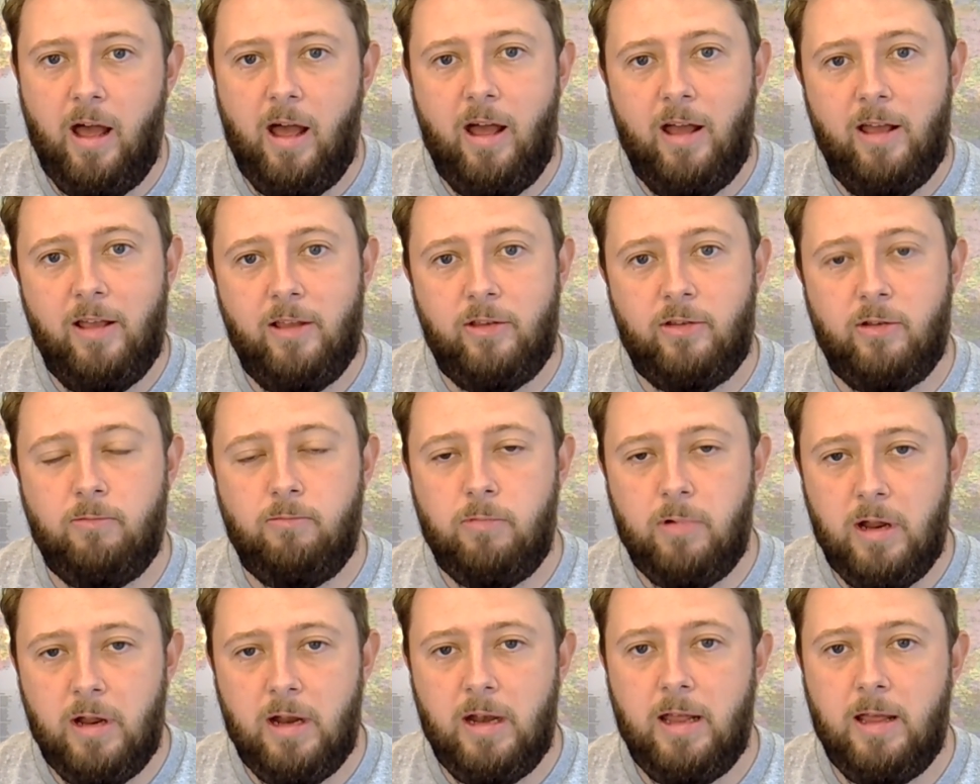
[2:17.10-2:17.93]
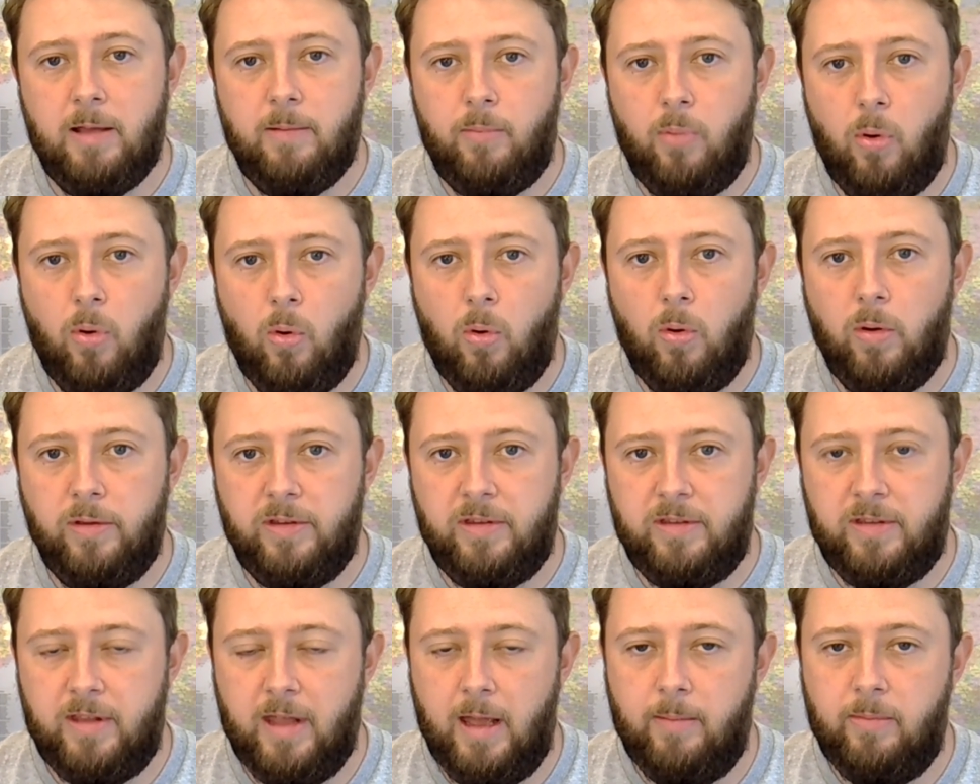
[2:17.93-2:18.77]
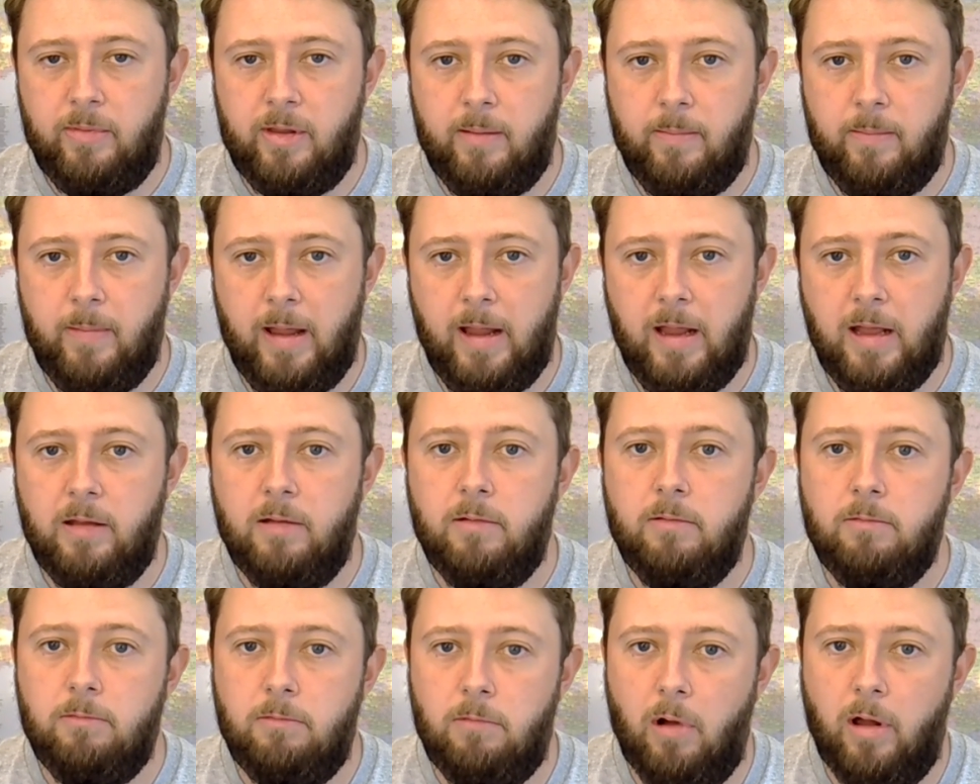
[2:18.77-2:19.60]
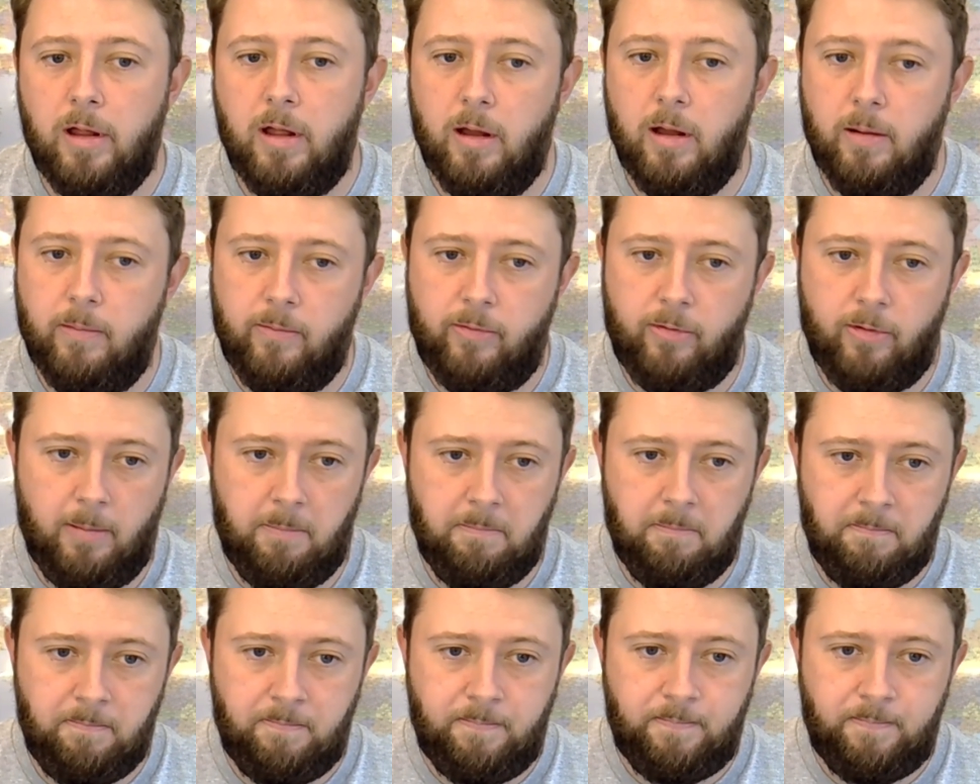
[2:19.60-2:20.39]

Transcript: is a really important step to make right up front.